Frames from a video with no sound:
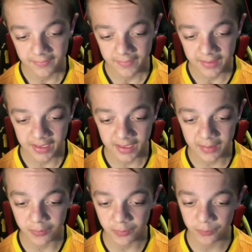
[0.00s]

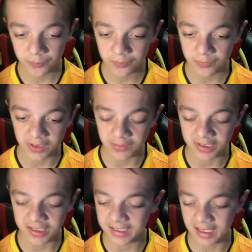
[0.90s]
We
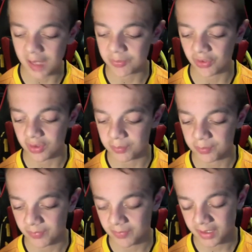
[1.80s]
didn't get absolutely.
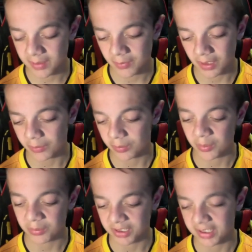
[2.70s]
Well, we
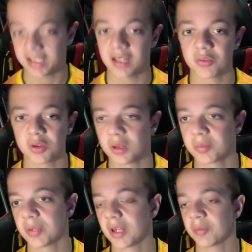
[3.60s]
probably did get absolutely
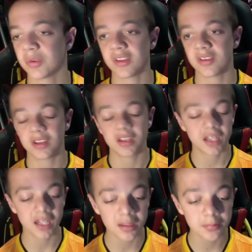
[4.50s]
bad, but that.
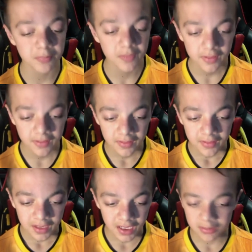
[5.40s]
Anyway,
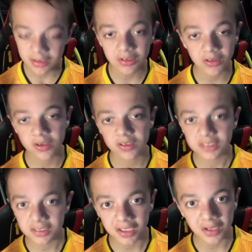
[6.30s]
I'm going
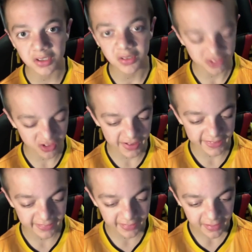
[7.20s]
off
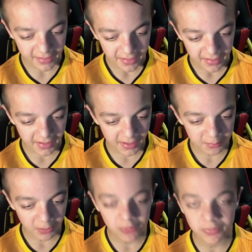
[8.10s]
track.
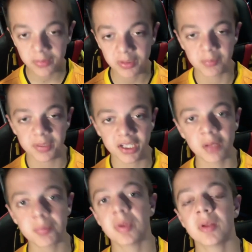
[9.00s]
Hopefully, we can pick it
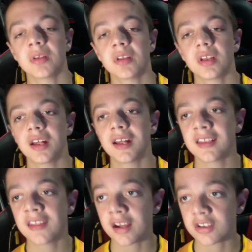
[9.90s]
up in
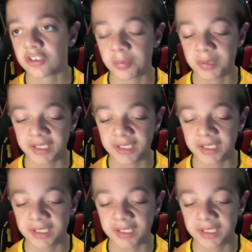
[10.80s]
the next couple of